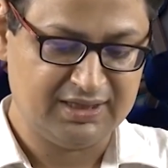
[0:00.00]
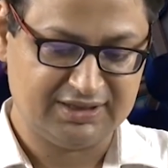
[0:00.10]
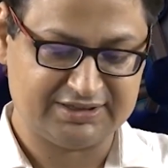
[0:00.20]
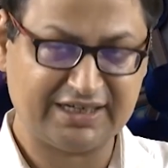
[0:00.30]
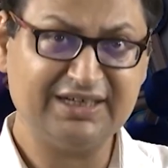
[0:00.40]

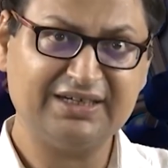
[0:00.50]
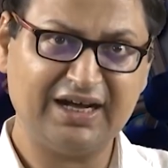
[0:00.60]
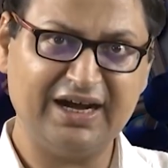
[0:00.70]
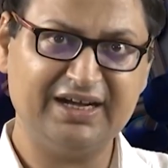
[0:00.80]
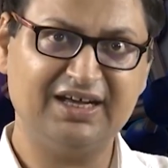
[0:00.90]
The second
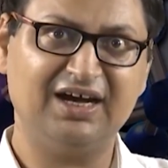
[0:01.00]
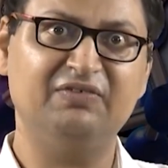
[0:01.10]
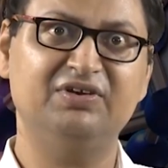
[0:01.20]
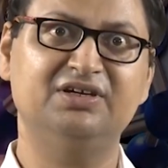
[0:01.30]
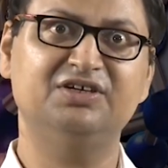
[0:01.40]
idea I
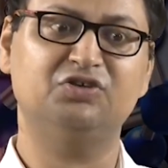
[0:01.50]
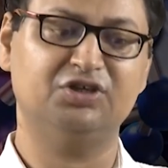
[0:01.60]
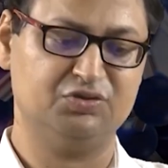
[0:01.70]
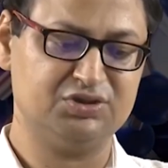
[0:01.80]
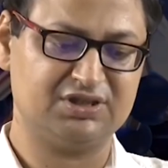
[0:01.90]
will
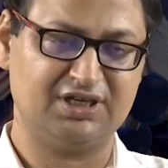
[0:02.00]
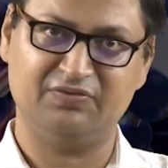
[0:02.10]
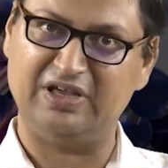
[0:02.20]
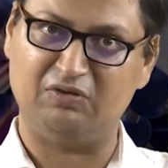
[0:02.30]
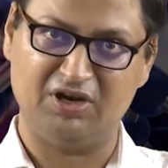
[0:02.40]
introduce, and
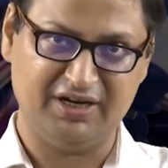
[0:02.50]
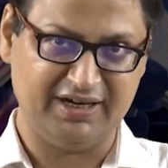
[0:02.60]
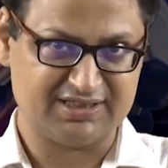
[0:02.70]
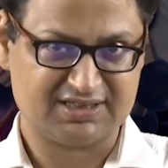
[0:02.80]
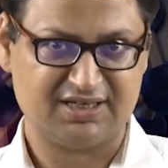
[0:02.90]
we have already
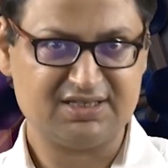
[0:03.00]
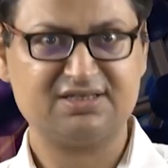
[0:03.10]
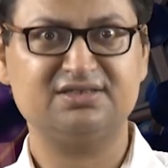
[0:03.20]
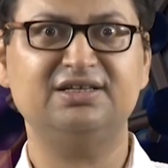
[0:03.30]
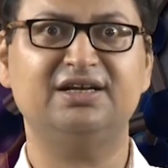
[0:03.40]

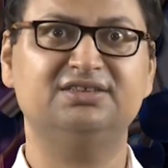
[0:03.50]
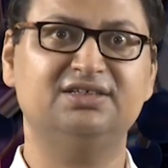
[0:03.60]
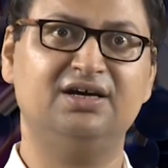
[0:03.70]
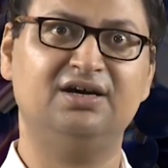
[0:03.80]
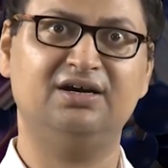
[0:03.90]
discussed, that is
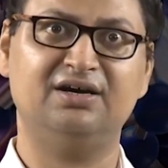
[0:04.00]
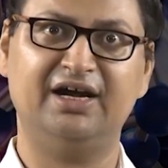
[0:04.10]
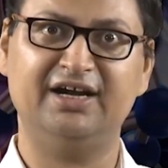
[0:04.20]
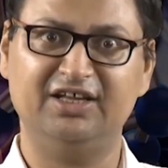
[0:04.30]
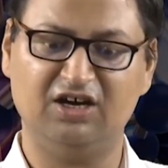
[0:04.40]
the
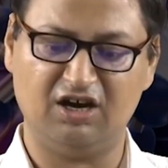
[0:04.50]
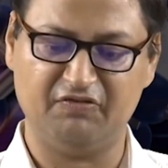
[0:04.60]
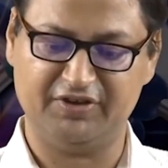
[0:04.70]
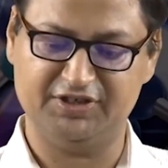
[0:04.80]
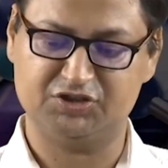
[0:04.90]
idea
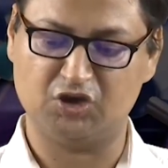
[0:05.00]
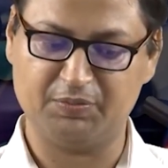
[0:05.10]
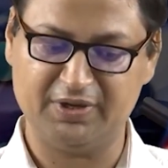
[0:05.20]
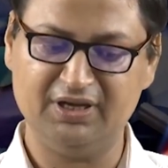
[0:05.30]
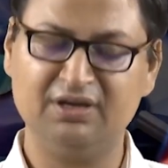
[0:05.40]
of
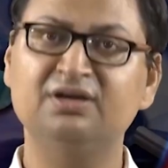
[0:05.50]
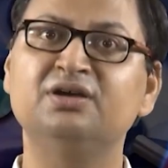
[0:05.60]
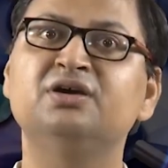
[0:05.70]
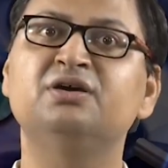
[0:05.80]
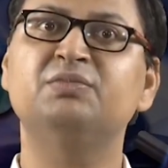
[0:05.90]
entropy,
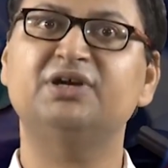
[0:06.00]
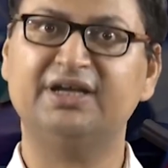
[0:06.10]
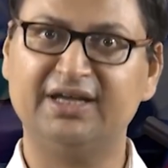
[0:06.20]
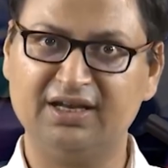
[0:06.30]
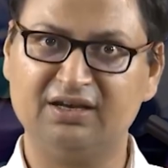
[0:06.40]
but
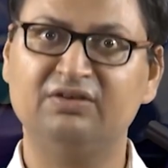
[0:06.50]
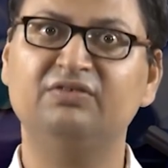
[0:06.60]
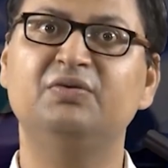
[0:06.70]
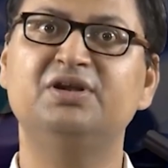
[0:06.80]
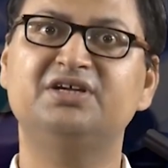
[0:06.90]
again
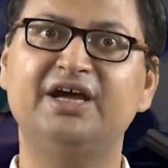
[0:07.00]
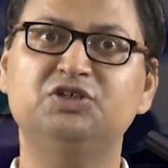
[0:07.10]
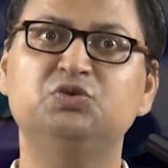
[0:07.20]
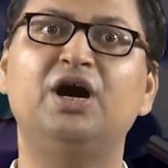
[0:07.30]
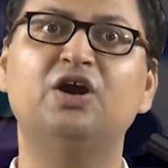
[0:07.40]
we will try
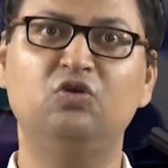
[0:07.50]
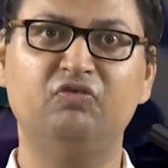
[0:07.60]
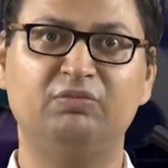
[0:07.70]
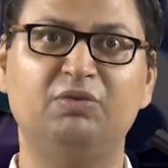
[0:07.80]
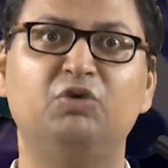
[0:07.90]
to argue
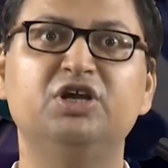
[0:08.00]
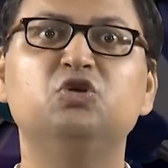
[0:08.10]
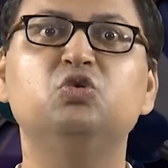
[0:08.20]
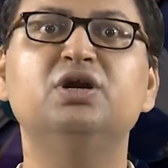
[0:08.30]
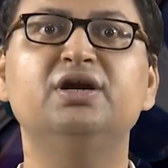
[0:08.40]
from a
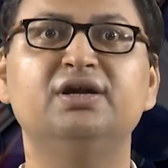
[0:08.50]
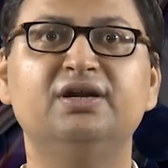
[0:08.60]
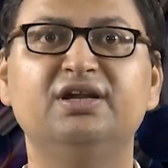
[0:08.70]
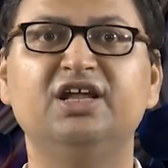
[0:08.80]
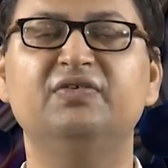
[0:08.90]
molecular
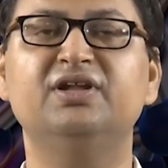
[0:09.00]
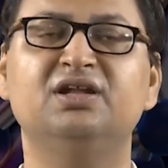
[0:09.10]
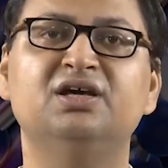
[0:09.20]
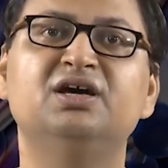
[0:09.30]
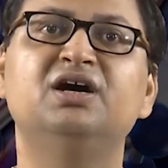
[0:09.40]
level
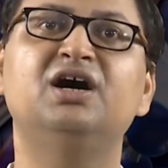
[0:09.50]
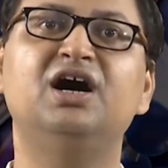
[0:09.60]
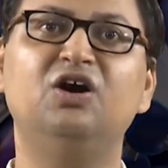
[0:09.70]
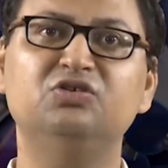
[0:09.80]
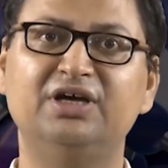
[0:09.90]

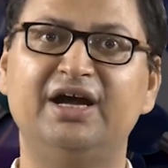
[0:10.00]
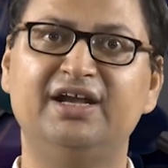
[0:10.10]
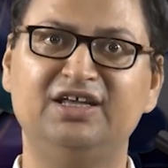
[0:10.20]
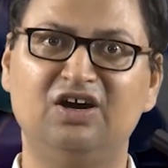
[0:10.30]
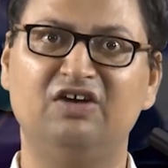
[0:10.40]
how the
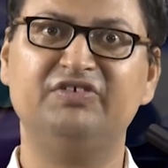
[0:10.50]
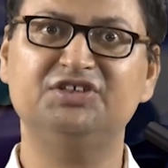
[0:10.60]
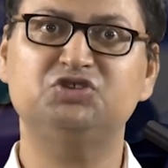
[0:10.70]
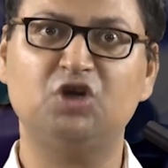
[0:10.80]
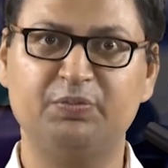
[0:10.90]
idea of
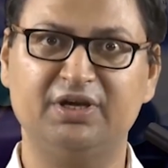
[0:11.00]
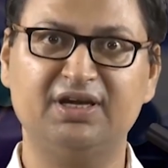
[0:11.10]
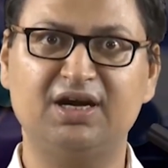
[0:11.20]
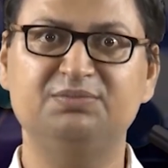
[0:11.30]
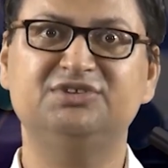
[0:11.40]
entropy
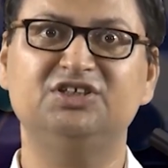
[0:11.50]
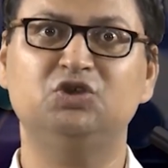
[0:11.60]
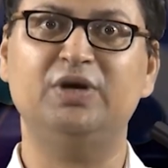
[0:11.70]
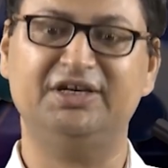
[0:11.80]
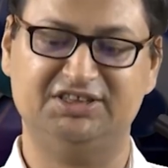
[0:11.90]
comes
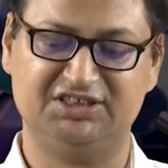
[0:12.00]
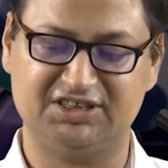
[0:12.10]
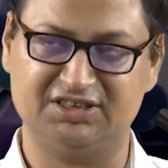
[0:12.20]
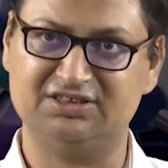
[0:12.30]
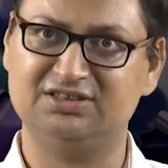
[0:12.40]
into
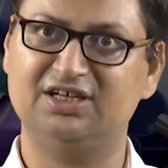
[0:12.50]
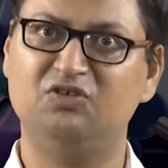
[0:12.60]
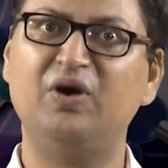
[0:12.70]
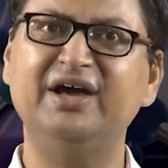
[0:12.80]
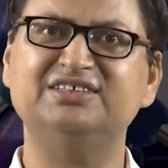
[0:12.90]
existence and
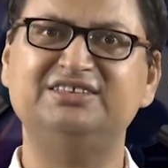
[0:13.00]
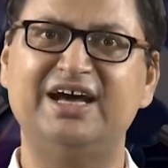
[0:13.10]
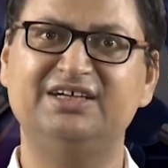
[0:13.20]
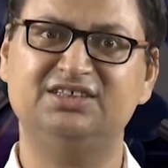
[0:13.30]
why is that